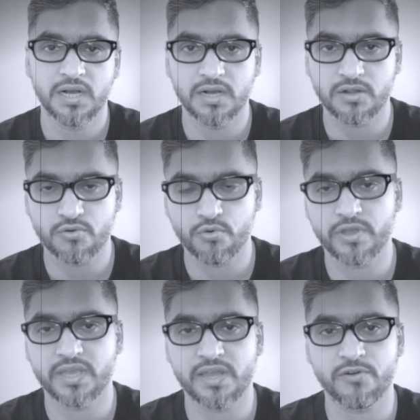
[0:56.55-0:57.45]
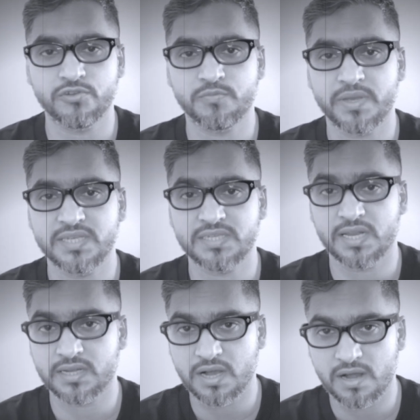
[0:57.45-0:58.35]
a growing aerospace
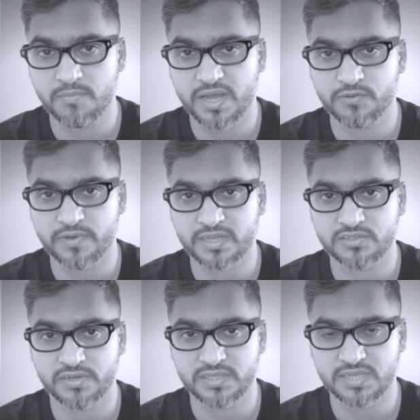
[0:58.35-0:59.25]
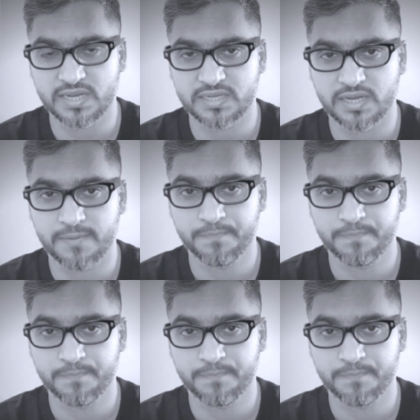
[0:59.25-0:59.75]
and car manufacturing sector,